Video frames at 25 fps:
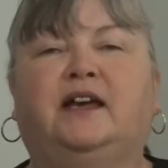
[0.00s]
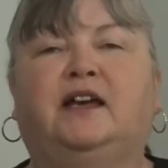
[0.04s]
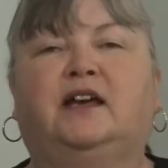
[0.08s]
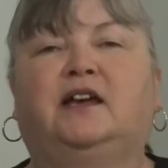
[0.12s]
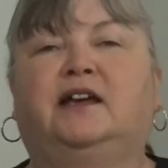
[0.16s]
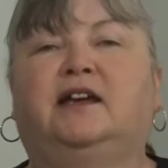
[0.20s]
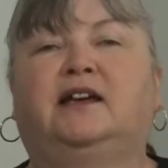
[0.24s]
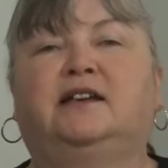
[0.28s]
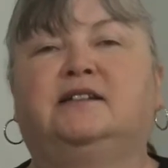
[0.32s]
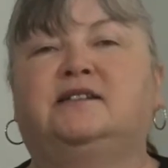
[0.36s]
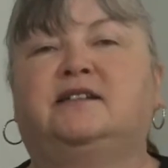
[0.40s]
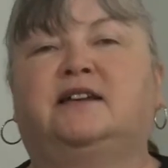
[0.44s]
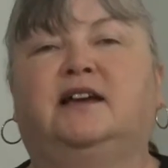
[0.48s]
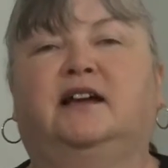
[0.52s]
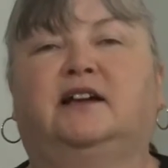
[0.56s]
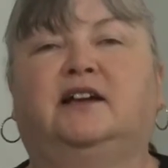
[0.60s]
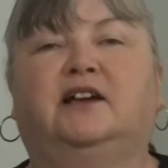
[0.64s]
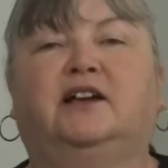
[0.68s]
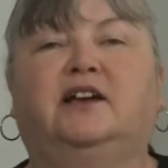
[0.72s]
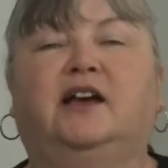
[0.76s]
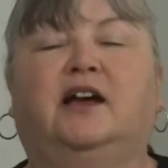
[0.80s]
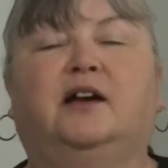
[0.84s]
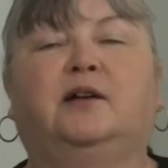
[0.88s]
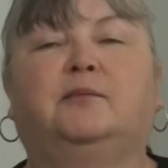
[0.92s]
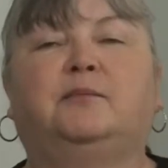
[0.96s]
is going to
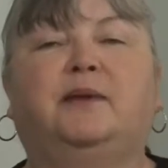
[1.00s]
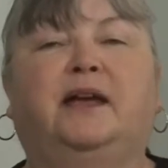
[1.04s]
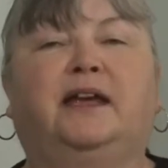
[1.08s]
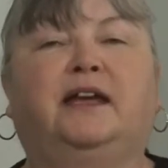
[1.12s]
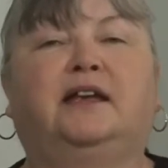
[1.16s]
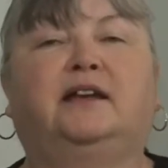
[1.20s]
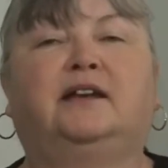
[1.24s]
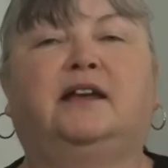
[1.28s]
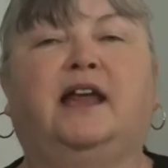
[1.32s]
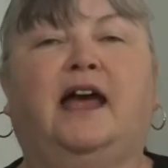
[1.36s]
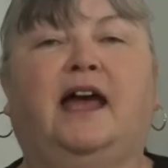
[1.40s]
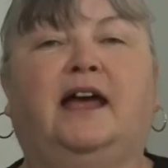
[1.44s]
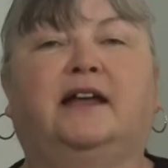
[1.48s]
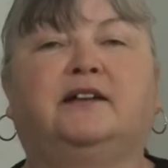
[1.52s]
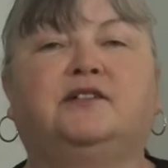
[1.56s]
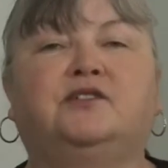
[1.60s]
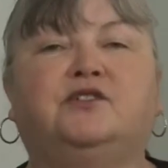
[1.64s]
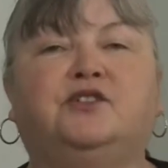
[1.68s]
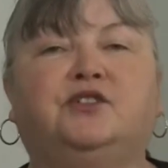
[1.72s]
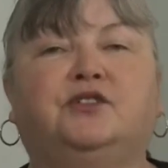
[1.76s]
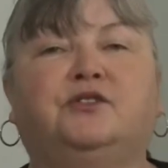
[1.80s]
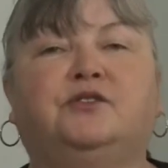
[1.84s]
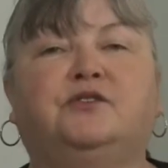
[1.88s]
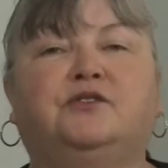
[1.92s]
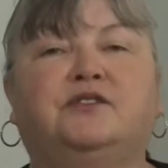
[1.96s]
come in and
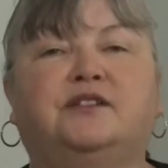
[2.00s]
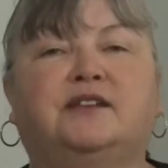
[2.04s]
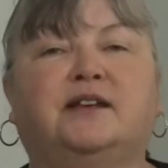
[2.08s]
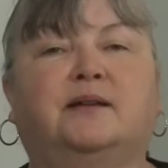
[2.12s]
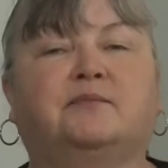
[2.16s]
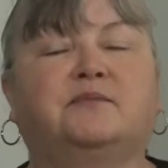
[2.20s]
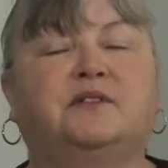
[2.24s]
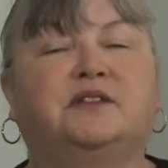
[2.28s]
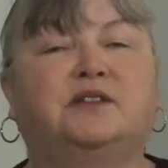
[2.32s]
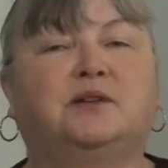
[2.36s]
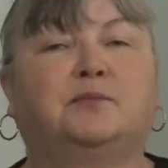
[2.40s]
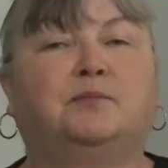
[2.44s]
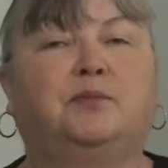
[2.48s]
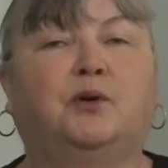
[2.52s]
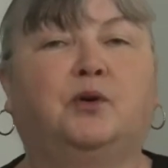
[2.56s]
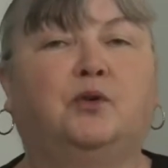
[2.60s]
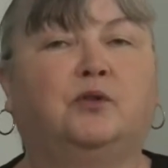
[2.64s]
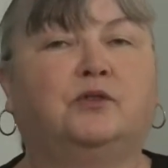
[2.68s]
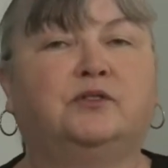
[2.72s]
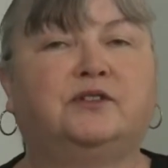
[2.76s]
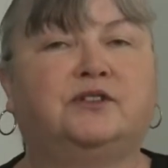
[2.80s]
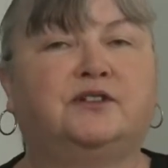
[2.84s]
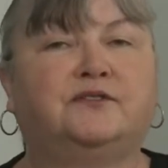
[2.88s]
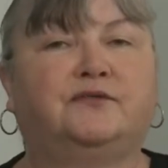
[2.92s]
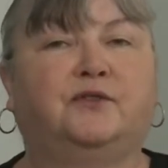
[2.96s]
do some
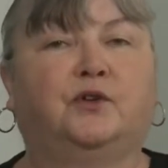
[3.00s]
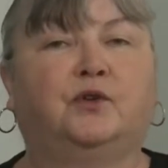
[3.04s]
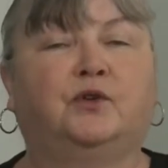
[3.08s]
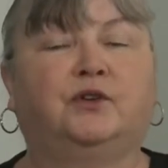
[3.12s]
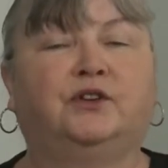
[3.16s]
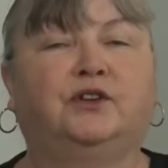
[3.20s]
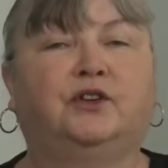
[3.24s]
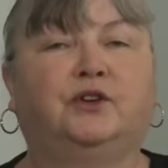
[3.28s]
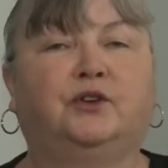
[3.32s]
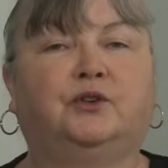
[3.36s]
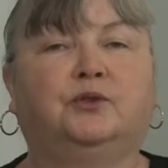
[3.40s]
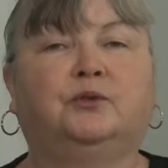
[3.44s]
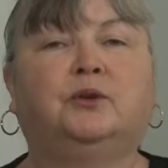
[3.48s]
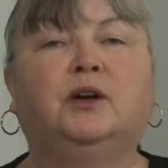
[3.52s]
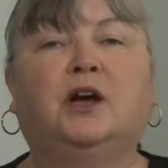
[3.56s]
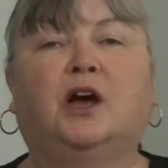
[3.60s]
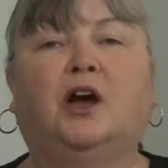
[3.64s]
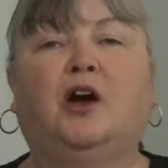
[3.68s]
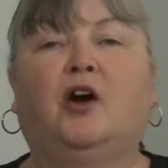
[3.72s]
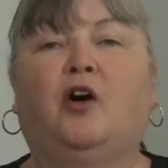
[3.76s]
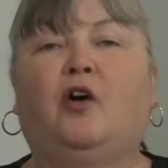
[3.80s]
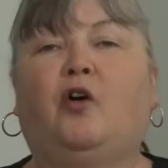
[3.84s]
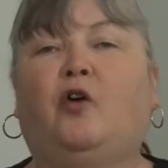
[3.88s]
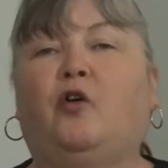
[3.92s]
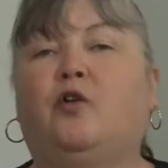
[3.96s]
supports for you,
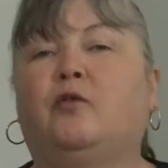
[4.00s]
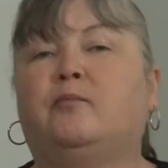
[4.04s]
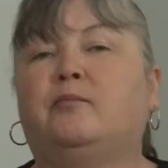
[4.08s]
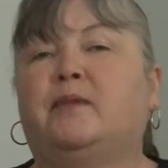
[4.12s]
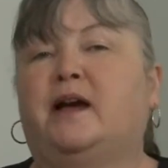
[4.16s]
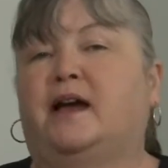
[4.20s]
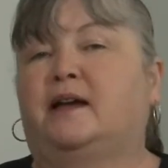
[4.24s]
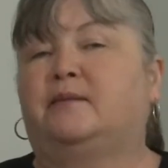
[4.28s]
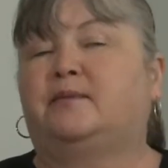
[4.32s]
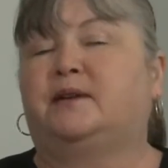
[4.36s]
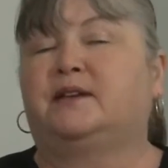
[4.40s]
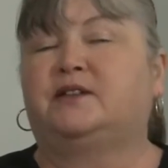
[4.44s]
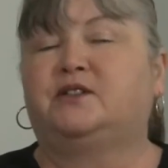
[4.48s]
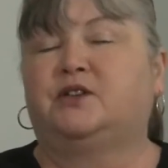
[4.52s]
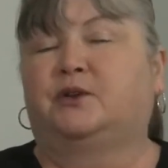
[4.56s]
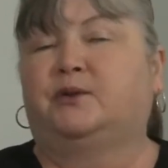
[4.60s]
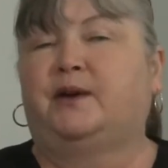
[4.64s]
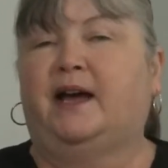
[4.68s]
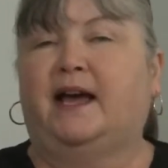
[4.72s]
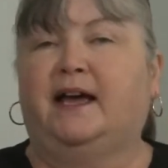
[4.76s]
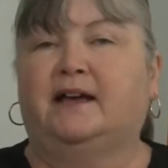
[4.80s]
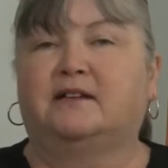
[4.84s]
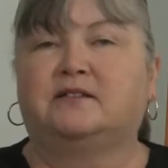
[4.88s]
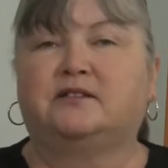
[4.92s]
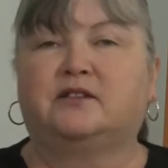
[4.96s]
or maybe do
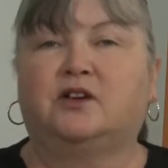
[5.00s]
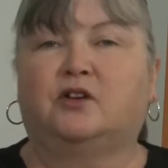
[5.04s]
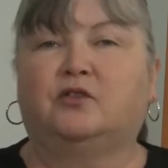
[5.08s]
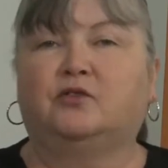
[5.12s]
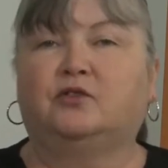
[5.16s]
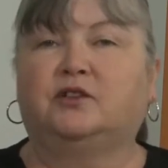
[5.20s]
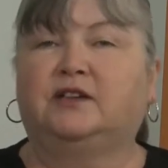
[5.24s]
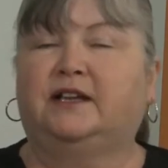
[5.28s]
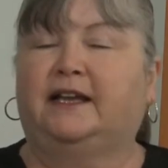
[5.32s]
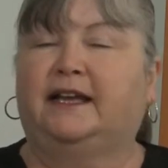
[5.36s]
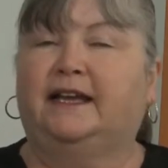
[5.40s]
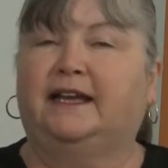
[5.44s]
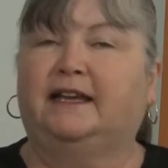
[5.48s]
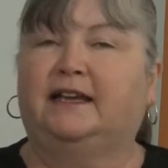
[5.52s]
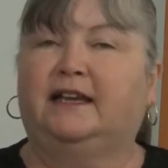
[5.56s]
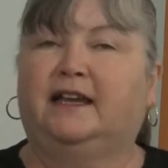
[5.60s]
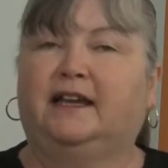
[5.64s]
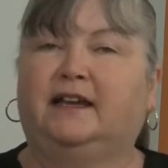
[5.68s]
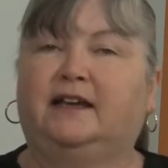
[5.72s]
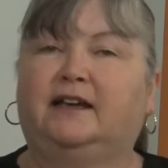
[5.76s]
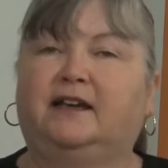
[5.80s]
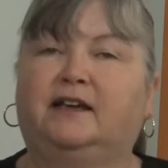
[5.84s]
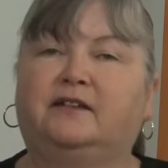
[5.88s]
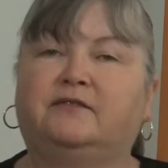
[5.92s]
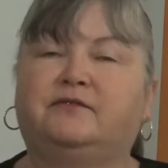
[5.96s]
household
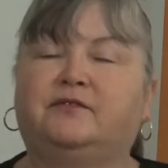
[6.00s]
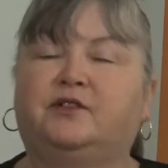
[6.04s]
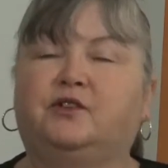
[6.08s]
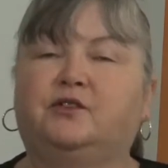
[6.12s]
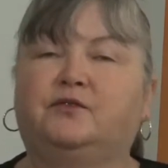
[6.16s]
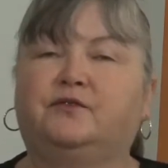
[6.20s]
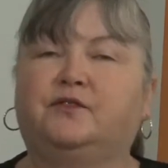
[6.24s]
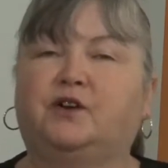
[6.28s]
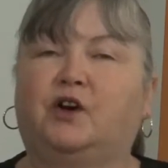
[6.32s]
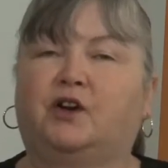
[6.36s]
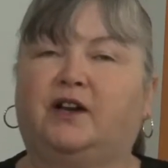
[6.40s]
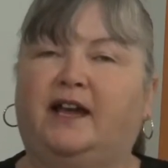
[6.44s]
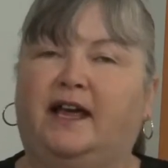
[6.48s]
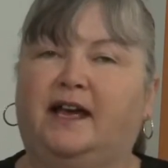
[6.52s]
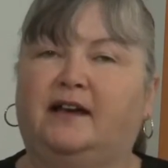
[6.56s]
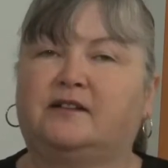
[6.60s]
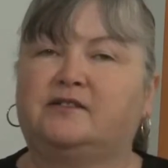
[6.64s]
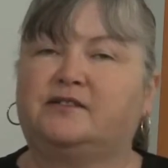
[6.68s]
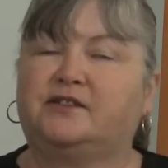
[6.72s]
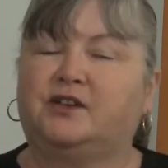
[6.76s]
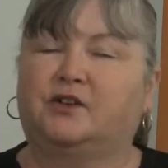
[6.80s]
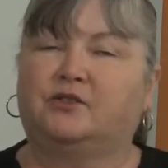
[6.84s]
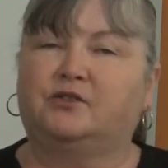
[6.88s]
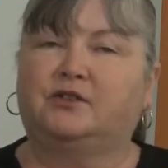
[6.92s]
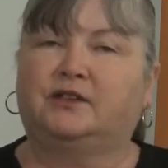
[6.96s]
cleaning if you've got
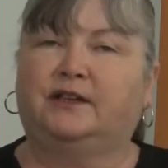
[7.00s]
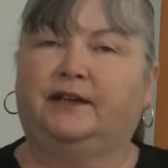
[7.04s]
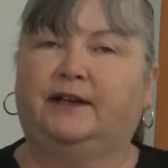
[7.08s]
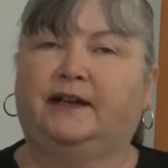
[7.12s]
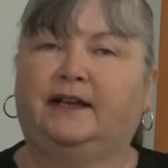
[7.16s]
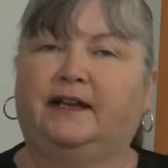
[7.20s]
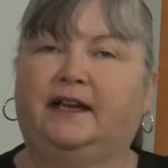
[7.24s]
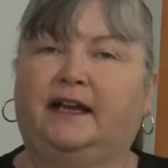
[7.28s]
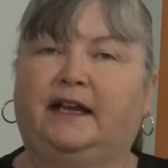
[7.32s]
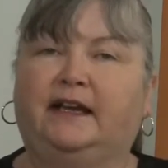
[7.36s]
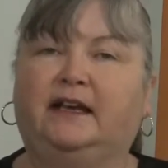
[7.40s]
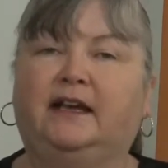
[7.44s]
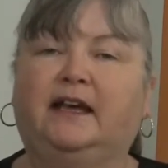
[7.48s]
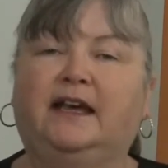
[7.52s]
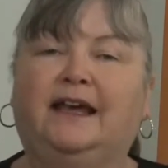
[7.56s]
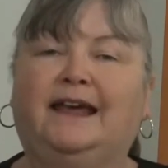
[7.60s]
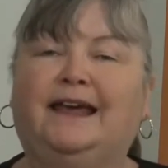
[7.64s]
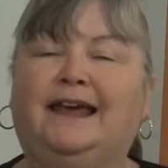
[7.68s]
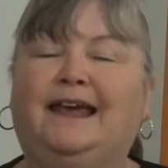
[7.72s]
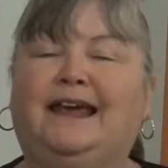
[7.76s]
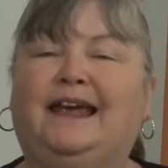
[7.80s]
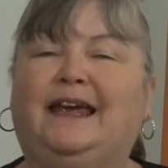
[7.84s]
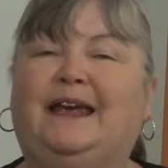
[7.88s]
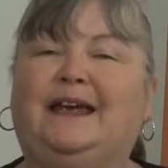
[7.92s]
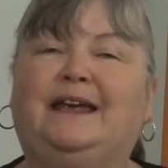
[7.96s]
household cleaning
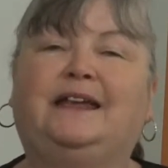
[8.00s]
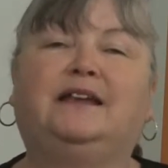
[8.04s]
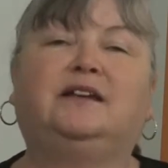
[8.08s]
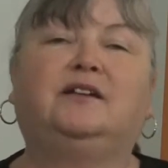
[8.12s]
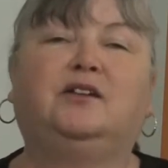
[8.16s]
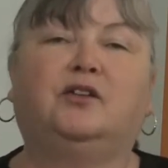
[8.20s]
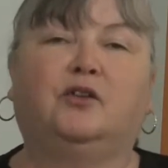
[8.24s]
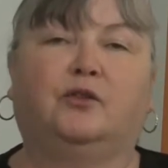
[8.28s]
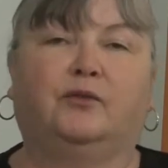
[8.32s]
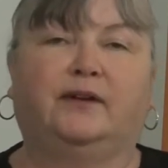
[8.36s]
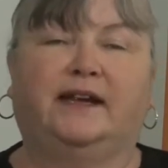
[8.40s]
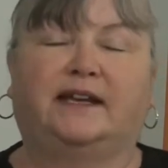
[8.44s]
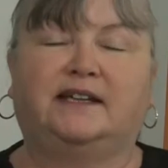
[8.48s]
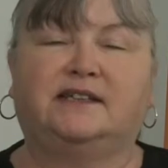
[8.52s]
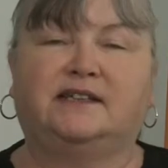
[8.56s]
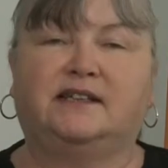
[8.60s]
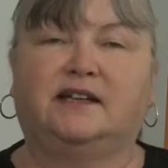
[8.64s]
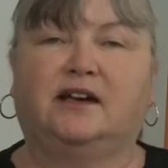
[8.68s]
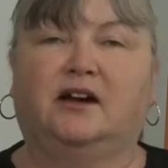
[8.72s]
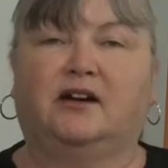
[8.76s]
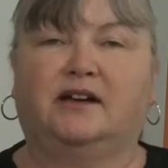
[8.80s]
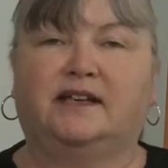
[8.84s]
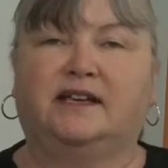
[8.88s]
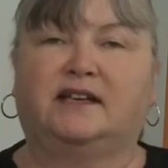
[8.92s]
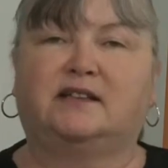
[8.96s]
in your
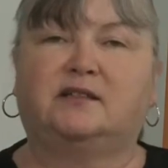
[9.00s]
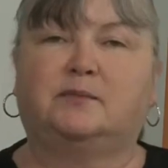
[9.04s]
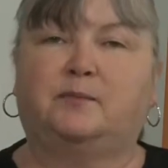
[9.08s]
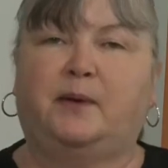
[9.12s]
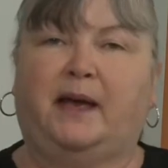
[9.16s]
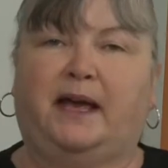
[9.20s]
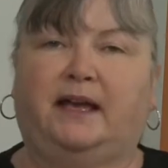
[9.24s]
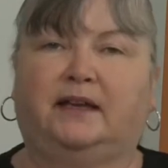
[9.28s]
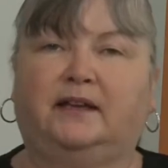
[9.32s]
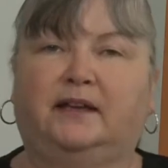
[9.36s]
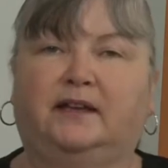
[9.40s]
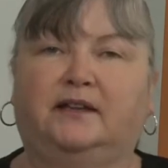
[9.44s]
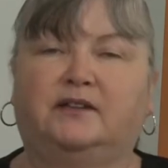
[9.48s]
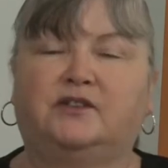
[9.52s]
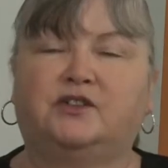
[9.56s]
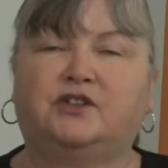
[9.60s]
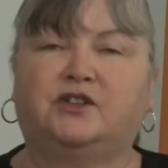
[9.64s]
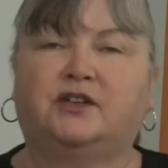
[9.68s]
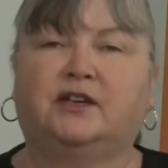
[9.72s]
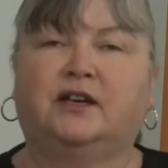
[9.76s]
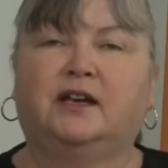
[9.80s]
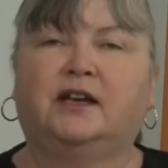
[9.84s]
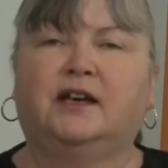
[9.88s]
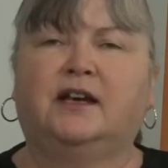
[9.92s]
NDIS package.